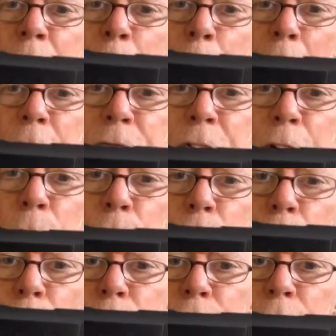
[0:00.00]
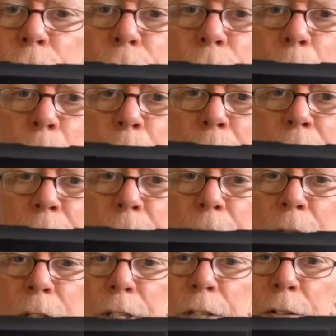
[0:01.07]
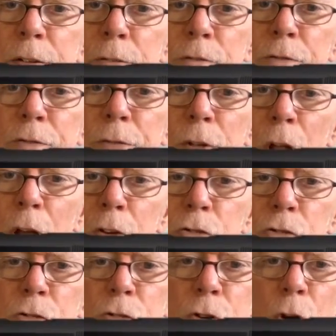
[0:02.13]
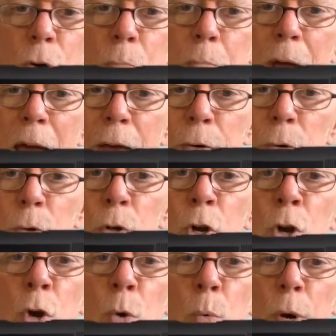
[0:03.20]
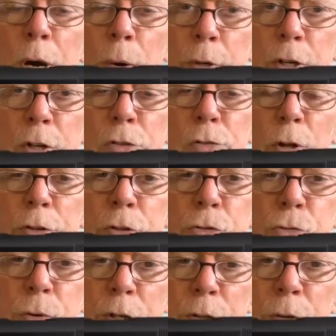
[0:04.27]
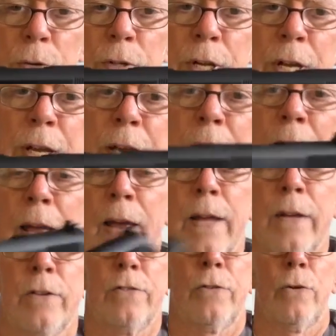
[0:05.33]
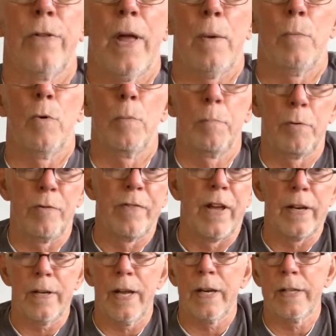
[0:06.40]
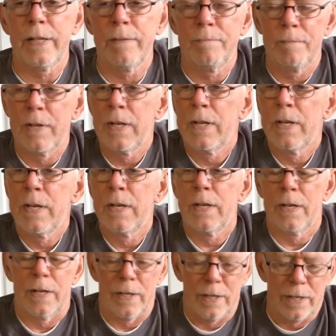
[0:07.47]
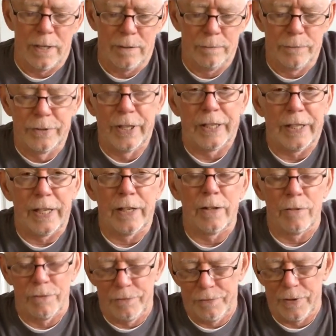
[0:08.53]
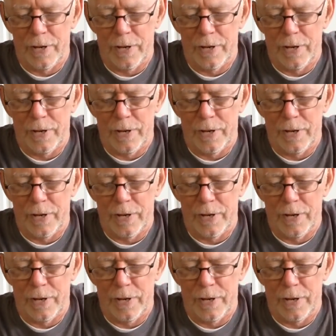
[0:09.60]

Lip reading: My finger just sits completely flush no matter where it is on the trigger. And so that will prevent any dinging of,